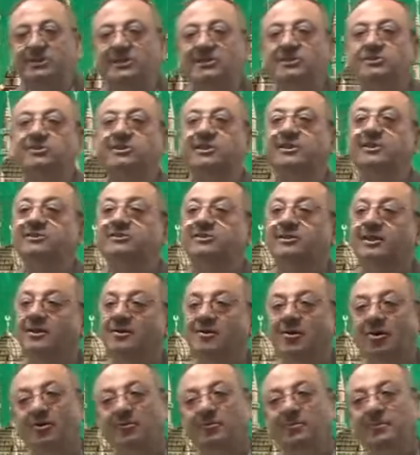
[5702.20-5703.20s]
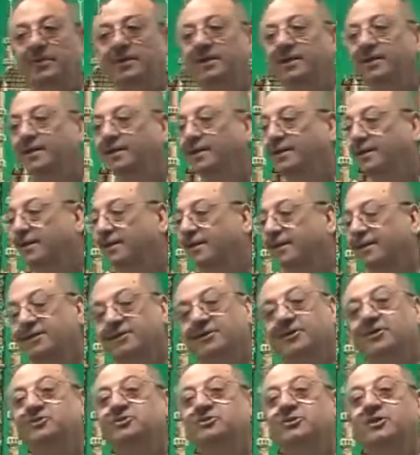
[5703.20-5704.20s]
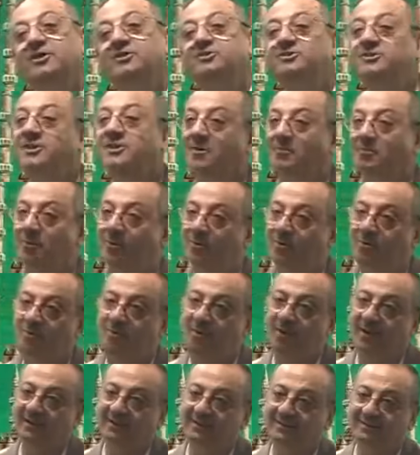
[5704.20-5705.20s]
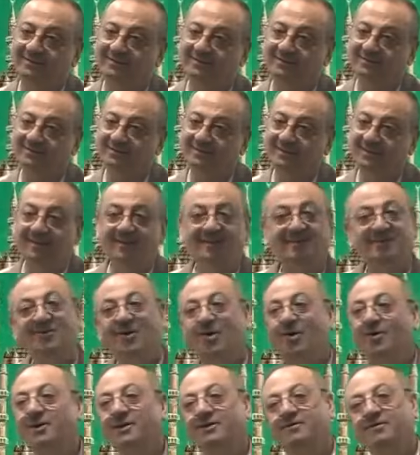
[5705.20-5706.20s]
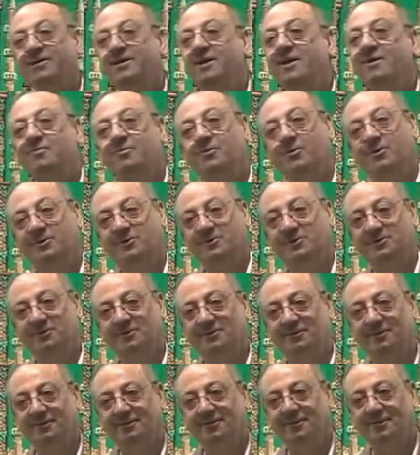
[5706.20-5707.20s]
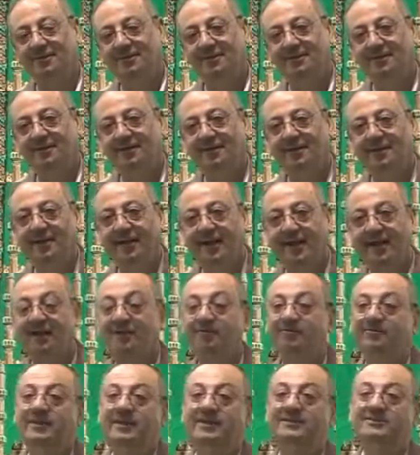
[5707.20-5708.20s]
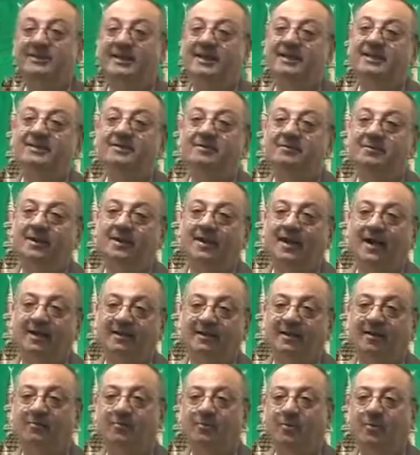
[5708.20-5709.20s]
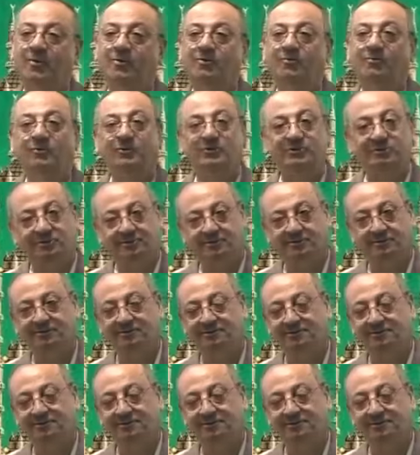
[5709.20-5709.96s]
these things cannot be discussed in book 1, not even in book 2. And if there is any other book which